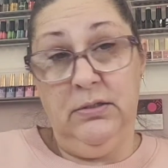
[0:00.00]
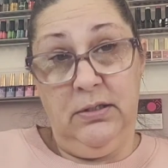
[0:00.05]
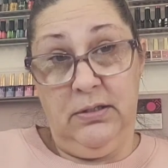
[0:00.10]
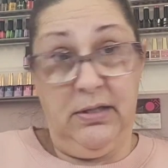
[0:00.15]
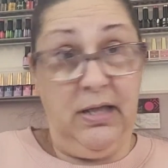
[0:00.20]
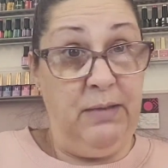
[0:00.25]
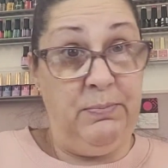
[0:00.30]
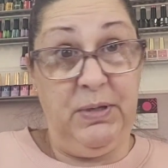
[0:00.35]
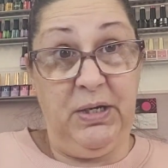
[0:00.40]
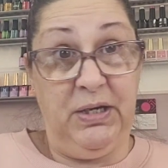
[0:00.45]

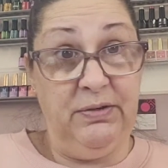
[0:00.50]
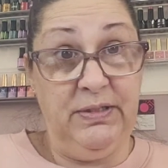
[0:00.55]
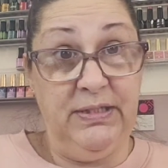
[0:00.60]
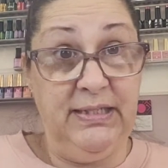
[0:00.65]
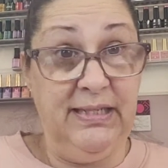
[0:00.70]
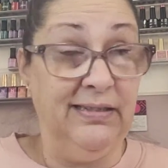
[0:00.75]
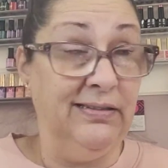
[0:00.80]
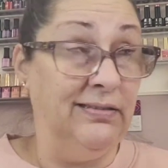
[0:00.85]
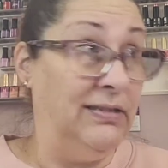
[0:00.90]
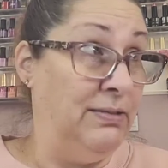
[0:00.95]
that big of a
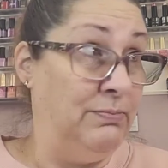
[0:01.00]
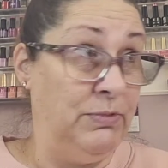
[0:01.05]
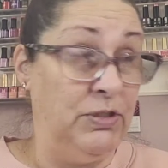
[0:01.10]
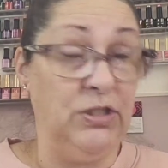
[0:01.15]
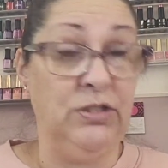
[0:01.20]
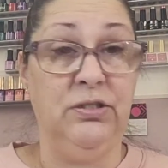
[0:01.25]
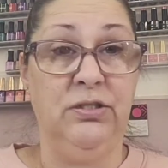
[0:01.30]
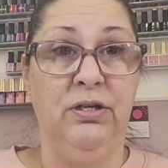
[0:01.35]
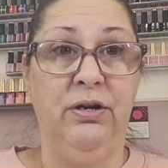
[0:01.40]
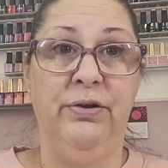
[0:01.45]
deal. I'm
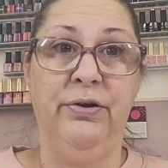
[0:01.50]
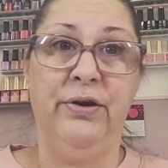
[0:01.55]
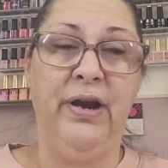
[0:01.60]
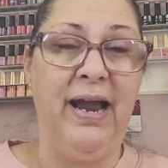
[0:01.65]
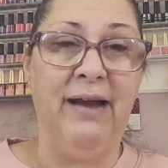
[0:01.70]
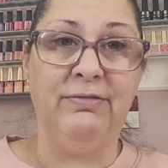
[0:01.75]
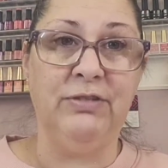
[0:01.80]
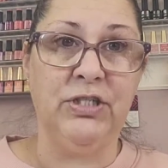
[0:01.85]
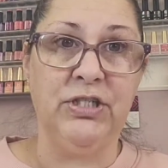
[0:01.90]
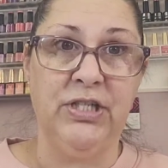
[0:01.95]
just, your
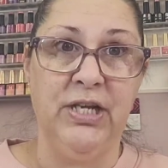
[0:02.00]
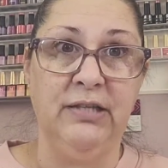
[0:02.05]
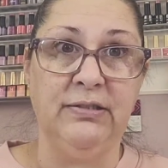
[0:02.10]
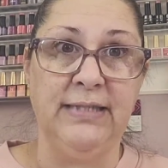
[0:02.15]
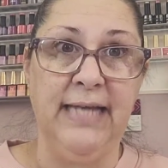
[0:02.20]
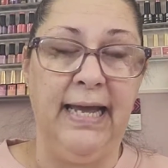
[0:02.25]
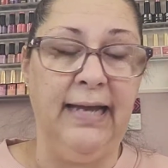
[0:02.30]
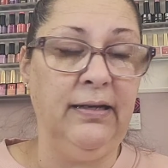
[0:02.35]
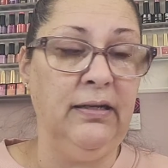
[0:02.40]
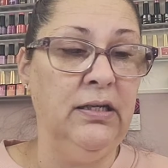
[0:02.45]
average nail
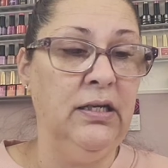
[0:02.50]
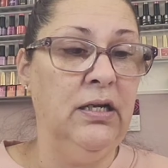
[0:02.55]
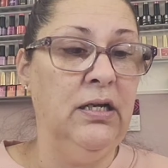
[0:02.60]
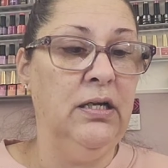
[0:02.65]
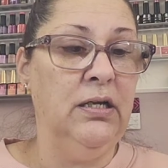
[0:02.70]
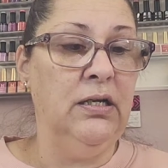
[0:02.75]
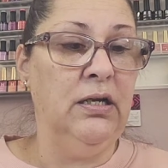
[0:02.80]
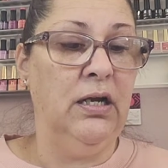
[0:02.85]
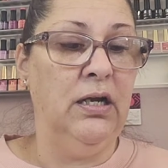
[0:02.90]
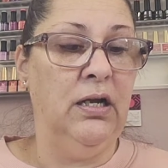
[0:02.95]
tech.
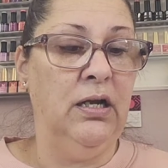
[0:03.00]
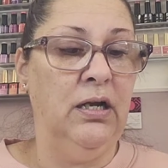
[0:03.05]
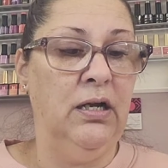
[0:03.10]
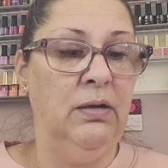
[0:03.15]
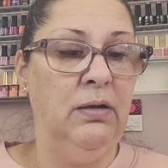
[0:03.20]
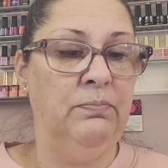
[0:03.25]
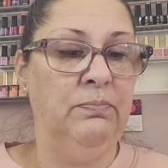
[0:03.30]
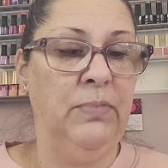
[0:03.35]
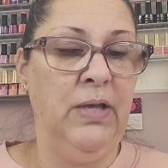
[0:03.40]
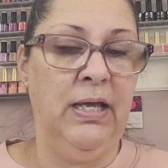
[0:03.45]

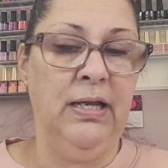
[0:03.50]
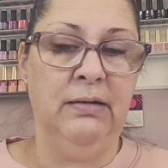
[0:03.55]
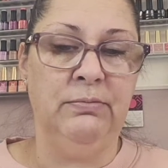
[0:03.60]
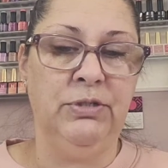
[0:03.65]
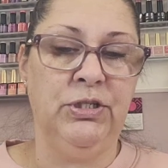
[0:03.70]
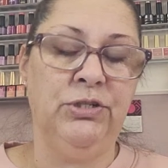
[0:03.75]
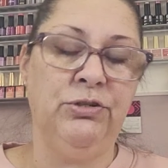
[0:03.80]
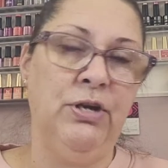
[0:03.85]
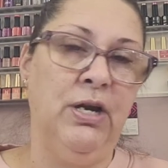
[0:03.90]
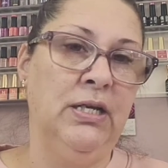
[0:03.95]
And I'm
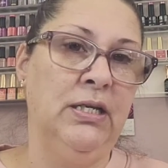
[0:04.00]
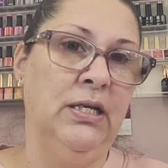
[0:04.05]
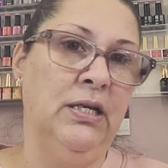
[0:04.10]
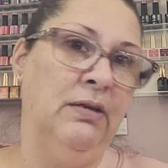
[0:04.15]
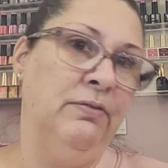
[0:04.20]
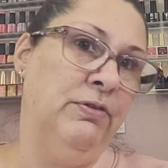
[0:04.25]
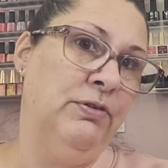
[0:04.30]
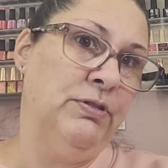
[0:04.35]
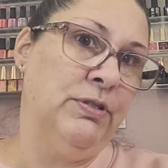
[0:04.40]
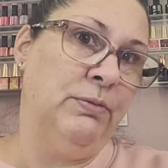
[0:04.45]
just trying to
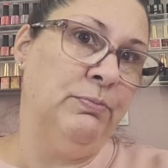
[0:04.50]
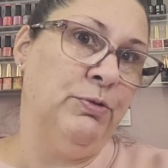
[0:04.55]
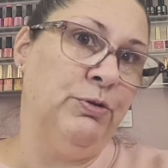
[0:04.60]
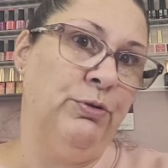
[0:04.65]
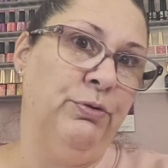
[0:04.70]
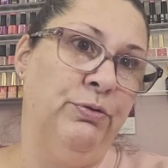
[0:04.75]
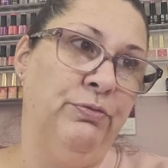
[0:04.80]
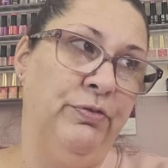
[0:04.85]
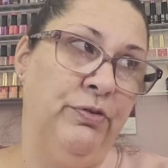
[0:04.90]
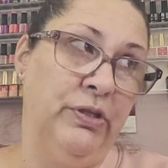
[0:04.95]
give you some
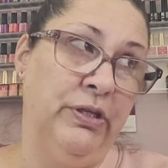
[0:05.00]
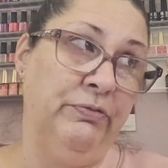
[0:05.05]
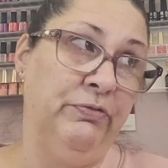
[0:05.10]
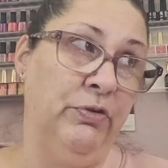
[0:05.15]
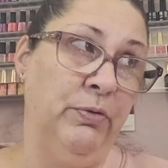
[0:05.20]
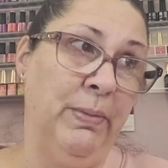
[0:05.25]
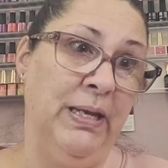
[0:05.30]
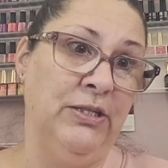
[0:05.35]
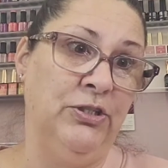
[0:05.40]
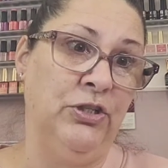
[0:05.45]
truthful
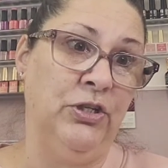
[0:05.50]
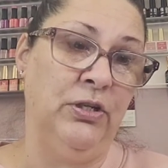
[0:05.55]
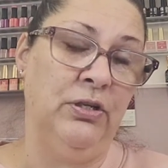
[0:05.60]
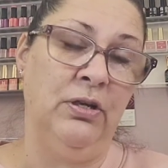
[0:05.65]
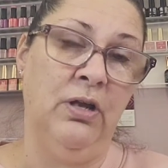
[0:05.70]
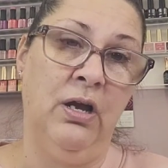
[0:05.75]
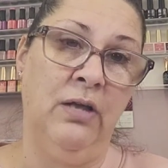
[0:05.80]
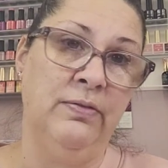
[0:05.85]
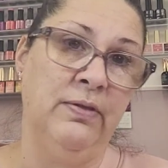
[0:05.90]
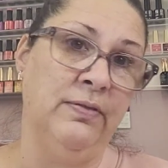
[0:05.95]

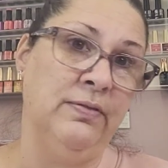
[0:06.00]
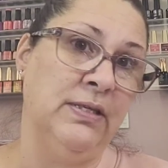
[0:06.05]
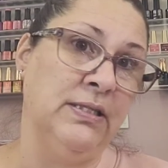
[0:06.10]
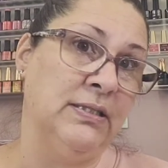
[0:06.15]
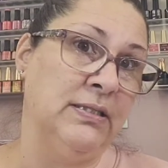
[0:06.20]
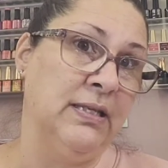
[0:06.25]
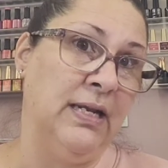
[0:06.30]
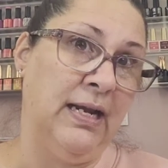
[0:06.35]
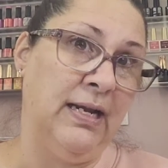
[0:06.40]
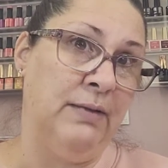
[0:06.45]
information on the
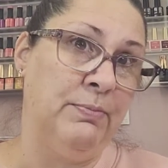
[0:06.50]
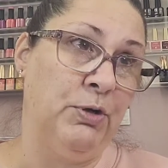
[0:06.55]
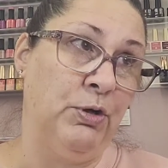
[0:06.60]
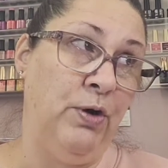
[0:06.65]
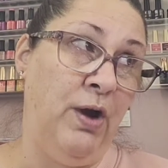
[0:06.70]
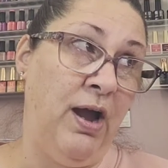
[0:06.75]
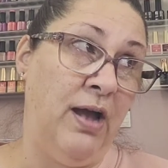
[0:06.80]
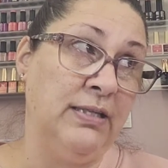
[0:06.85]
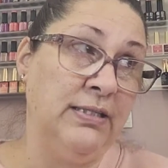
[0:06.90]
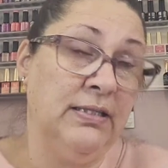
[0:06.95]
things that I come
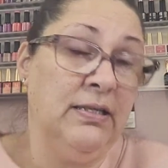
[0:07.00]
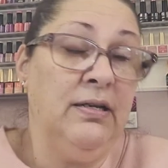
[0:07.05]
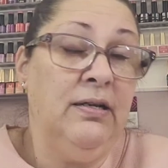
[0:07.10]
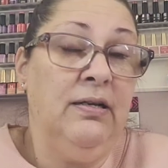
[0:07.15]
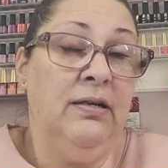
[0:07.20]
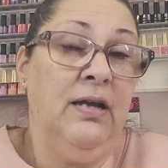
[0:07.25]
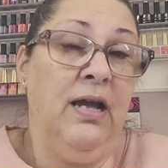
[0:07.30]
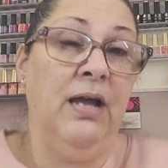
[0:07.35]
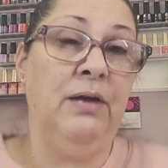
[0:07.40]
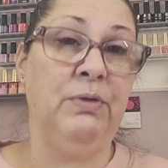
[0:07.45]
across.
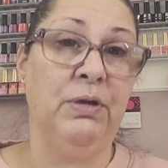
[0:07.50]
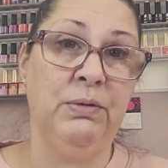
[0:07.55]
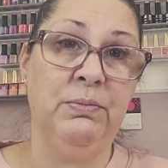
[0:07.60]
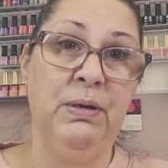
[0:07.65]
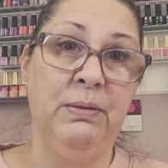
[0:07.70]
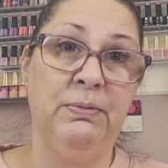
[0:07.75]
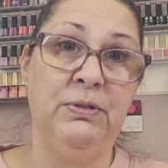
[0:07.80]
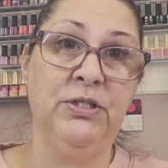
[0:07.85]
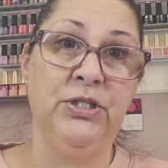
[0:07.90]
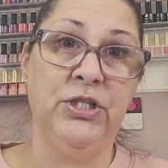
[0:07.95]
I want to be
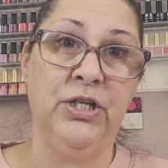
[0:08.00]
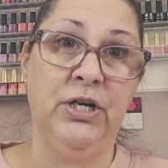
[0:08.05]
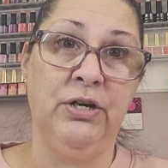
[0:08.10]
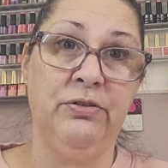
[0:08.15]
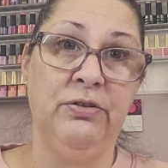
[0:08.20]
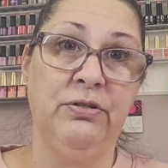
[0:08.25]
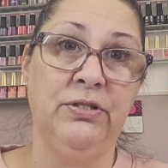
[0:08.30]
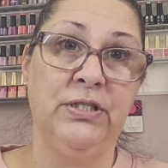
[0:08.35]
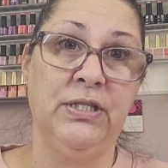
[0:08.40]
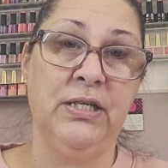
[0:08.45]
able to share
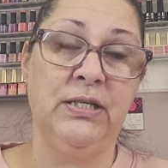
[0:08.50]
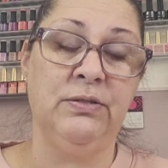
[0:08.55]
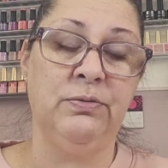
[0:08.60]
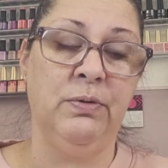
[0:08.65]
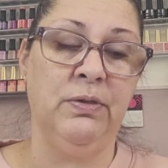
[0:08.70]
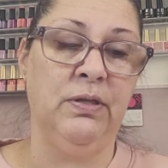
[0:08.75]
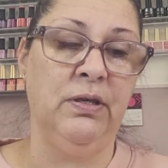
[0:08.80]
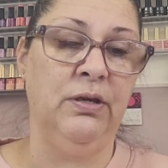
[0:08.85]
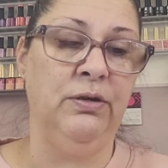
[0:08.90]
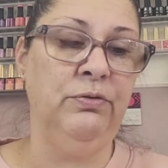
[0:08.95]
those things
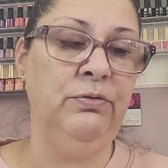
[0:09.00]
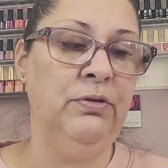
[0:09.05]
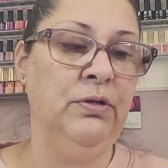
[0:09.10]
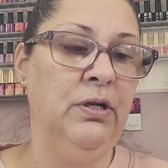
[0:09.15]
with you.